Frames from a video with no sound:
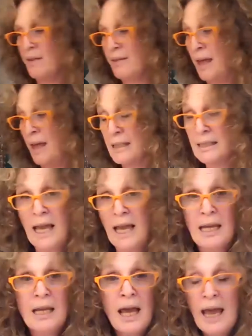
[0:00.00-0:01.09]
there
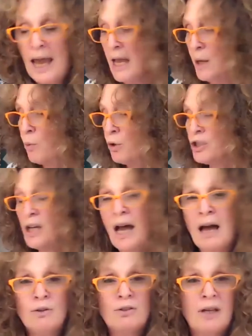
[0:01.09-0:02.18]
saying, "Hey, watch
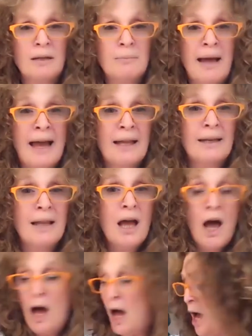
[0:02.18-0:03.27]
out, young man.
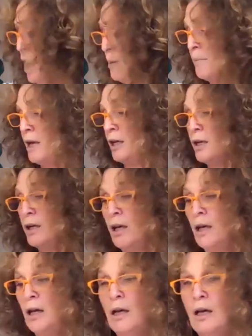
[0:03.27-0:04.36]
I'm a
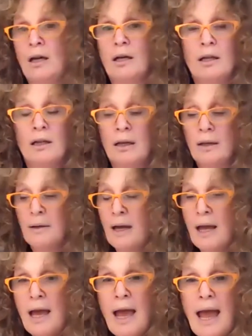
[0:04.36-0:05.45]
girl."
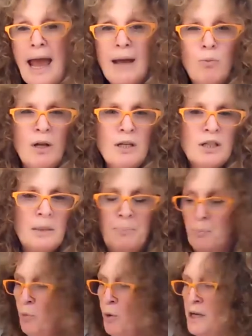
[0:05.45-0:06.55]
And when she
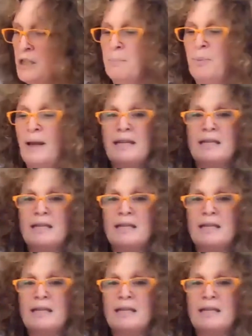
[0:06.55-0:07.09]
plays